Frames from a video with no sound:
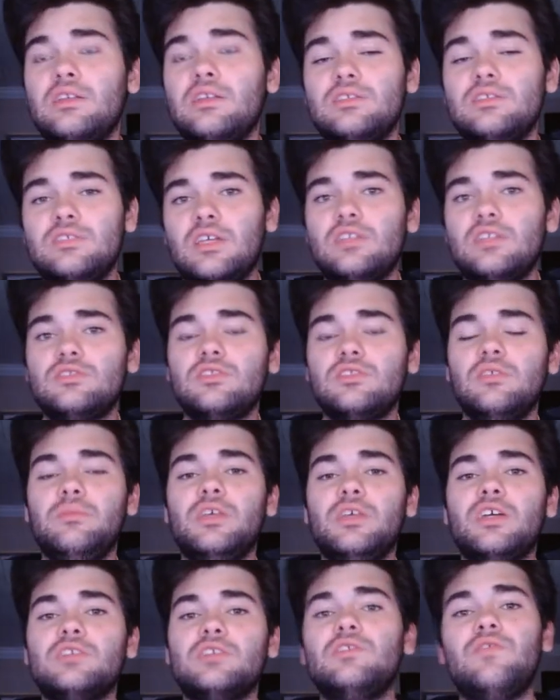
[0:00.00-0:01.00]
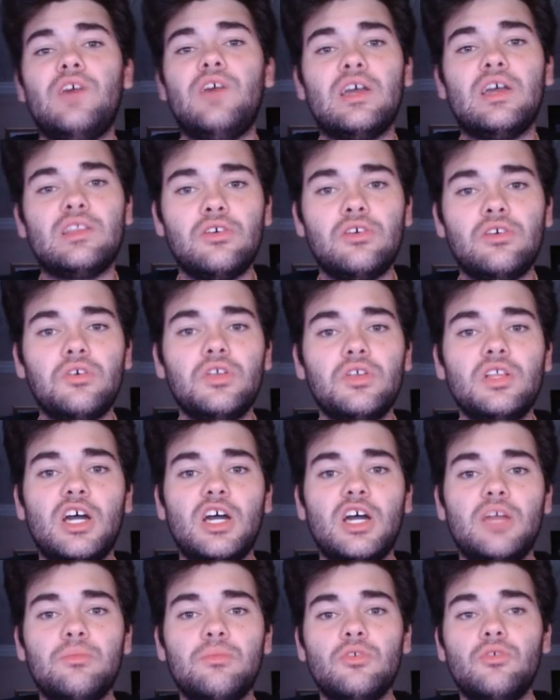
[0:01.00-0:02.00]
essentially because of the fact that Cody
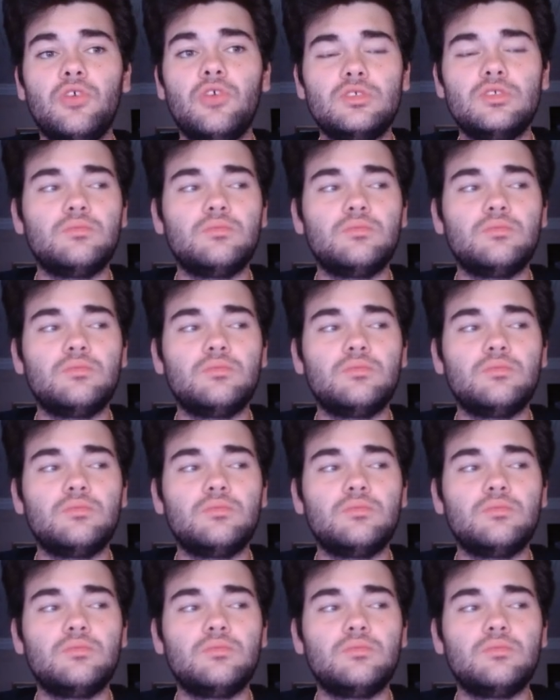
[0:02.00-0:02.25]
Latimer